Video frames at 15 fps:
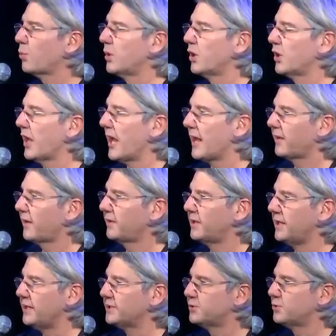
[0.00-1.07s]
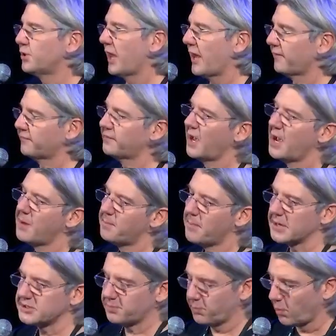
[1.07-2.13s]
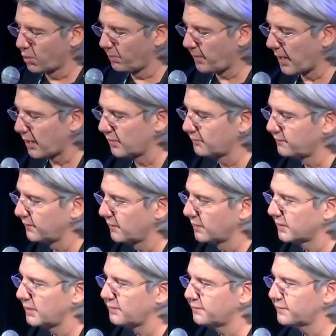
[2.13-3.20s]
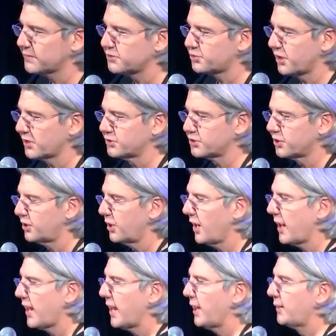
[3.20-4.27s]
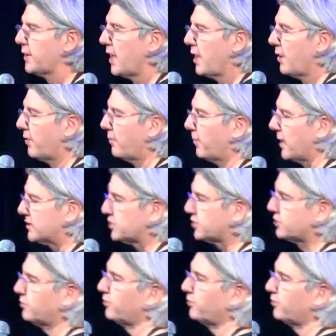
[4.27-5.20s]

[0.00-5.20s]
We're going to need to have much more powerful infrastructure and much